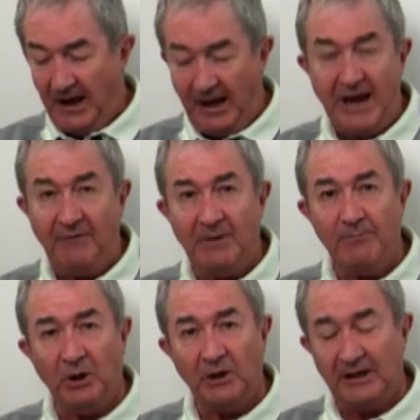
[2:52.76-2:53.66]
and heaved him
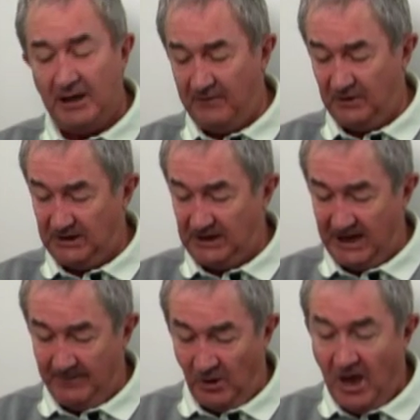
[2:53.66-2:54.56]
bodily over the
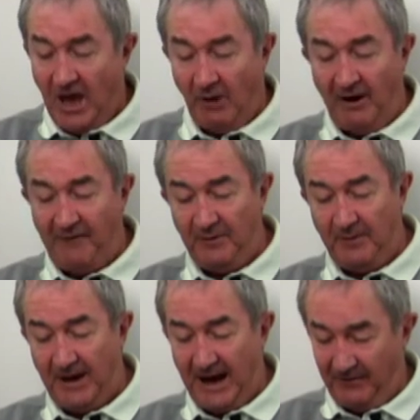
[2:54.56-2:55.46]
table, away from the
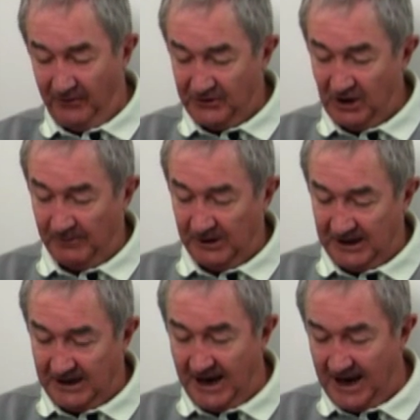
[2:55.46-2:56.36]
path of the
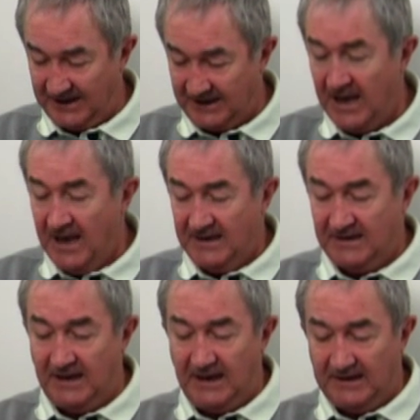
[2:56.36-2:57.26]
toppling cask.
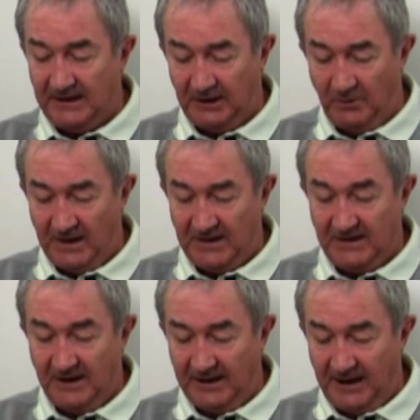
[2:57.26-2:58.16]
Stig, sitting to one
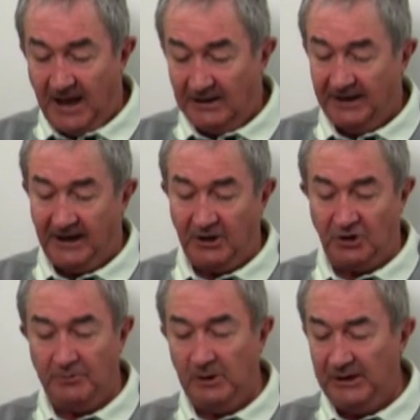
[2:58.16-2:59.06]
side, let out a
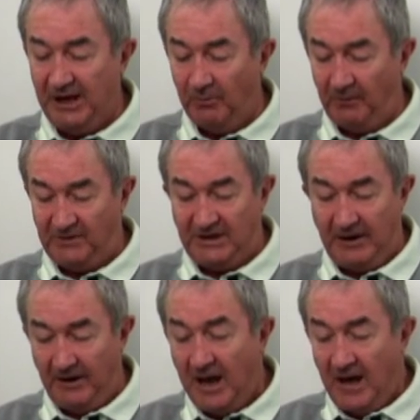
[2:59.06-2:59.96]
shrill yelp of terror